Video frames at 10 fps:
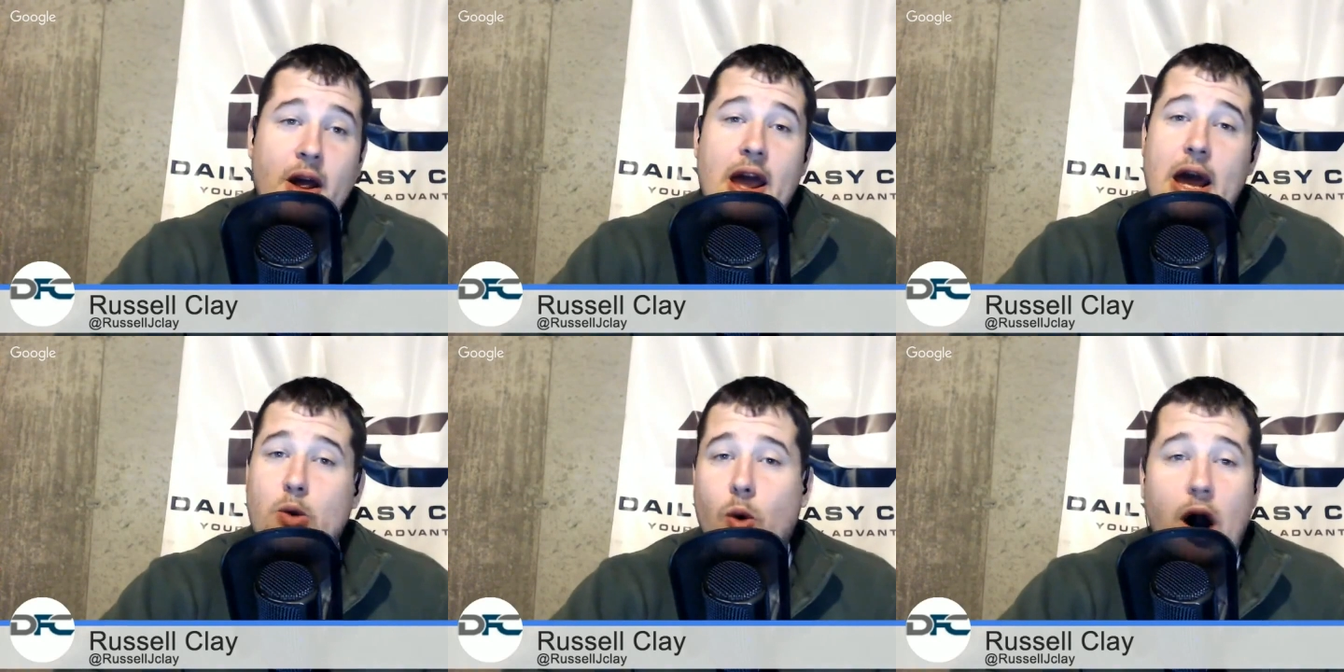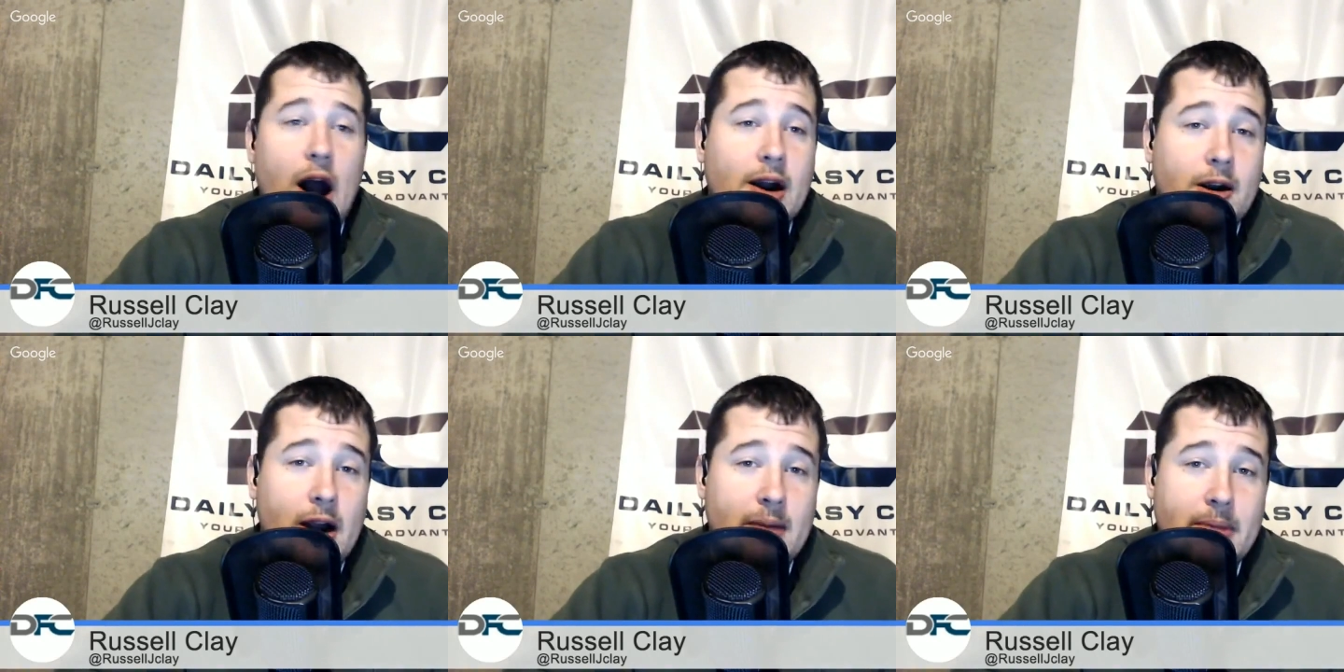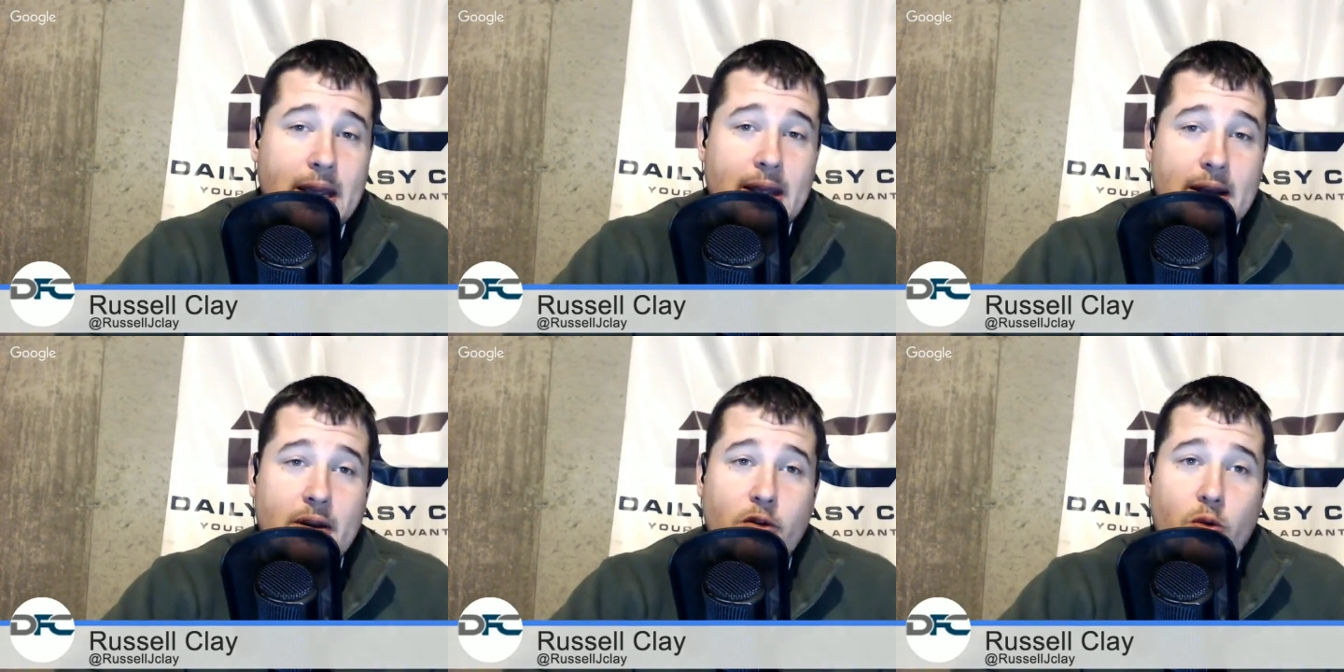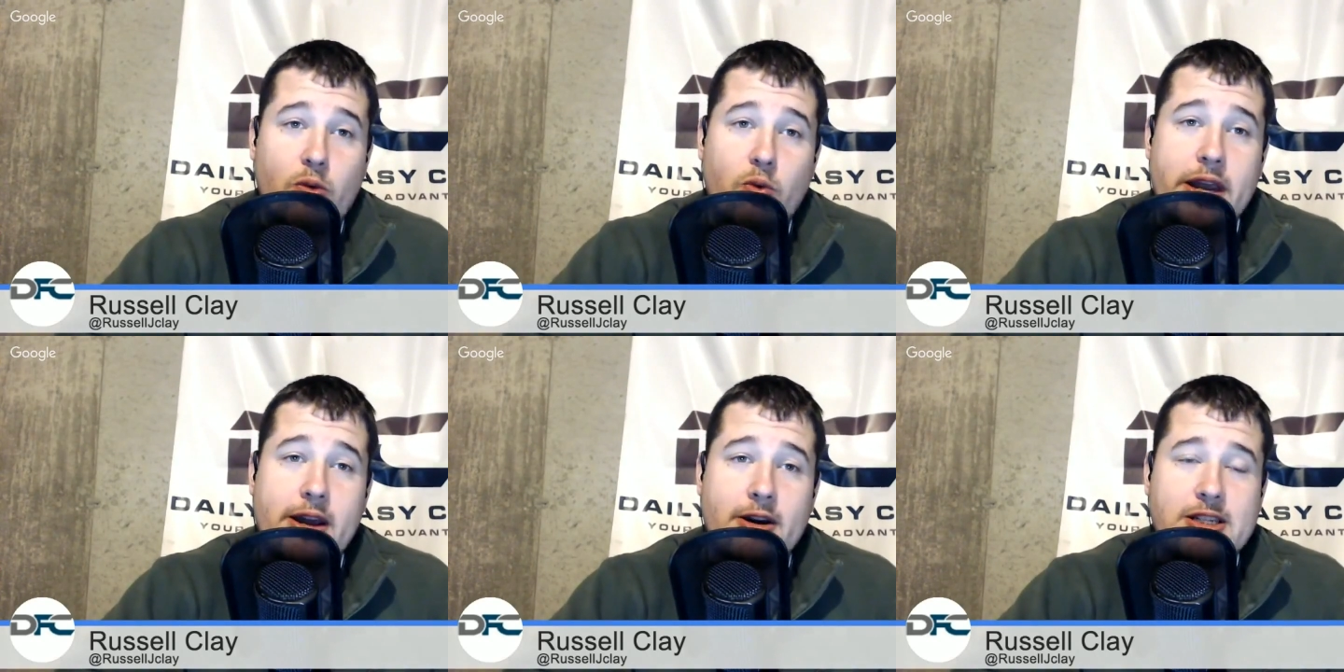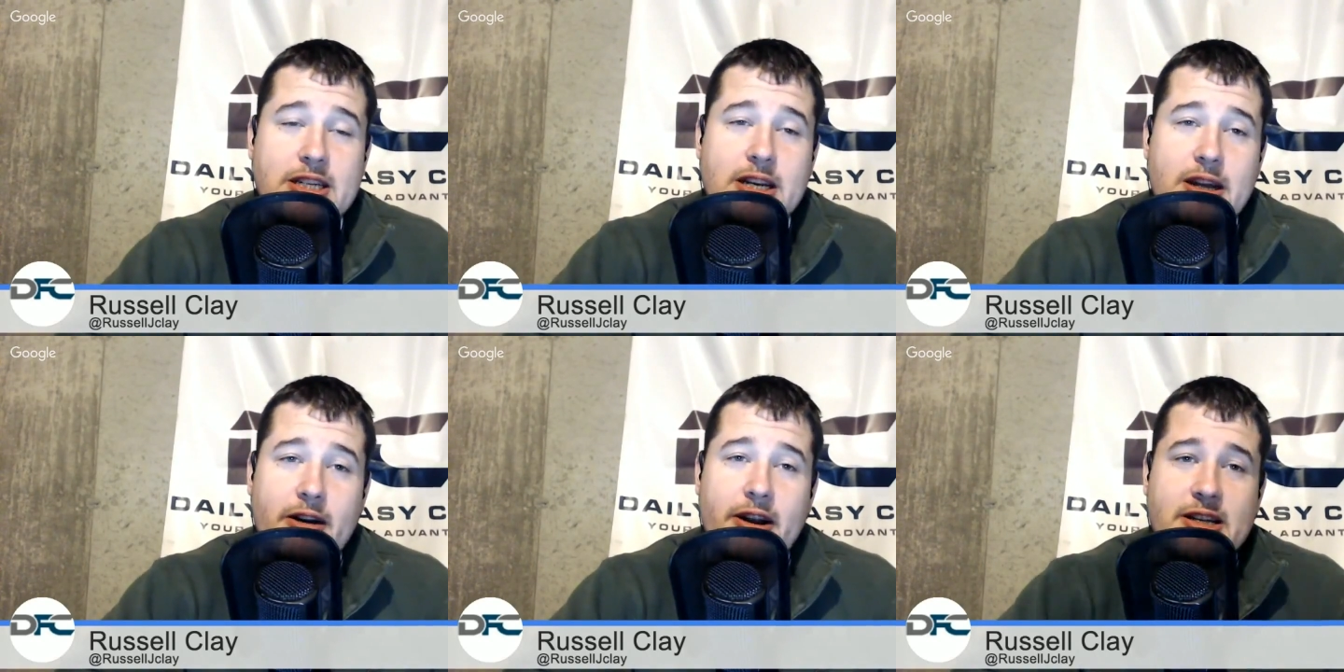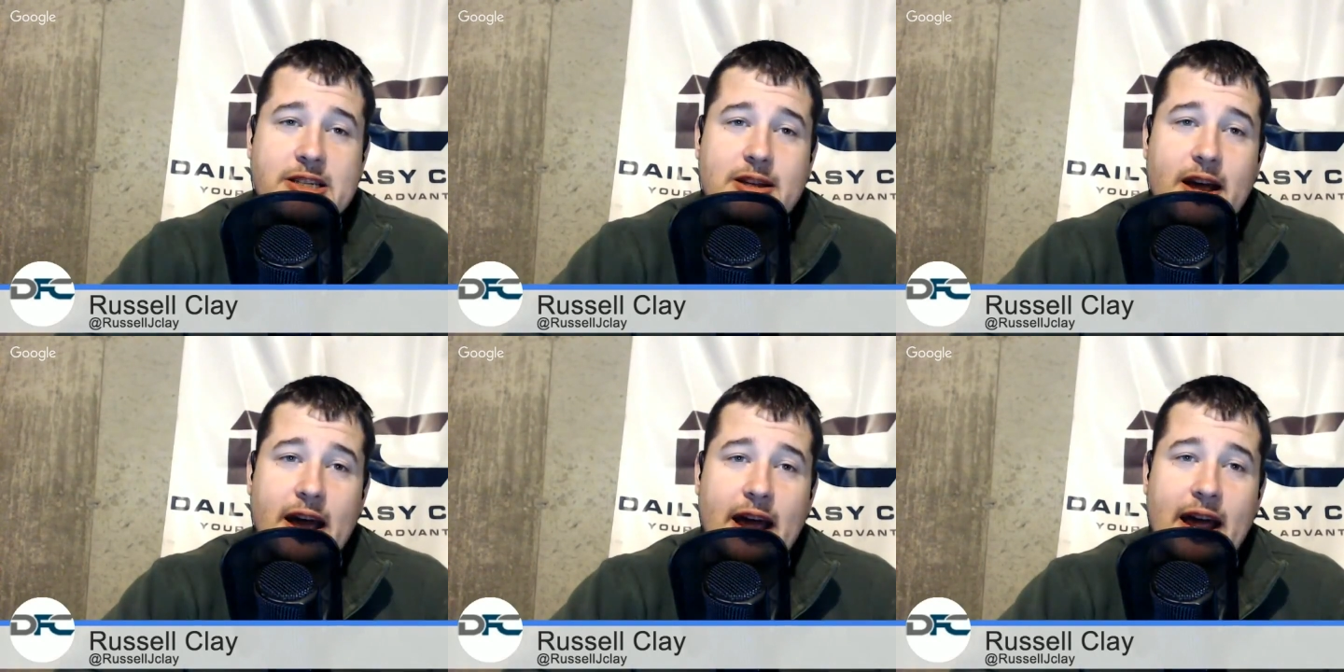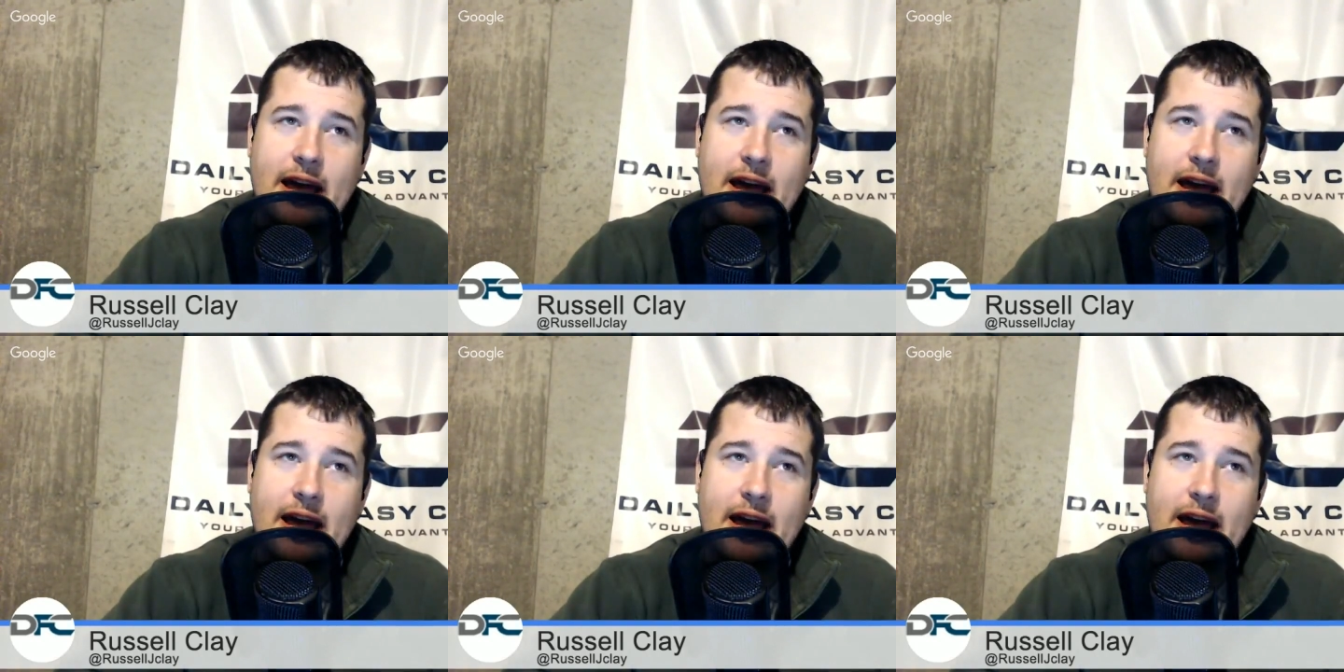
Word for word: And Walker, I mean, we could see Darius Slay.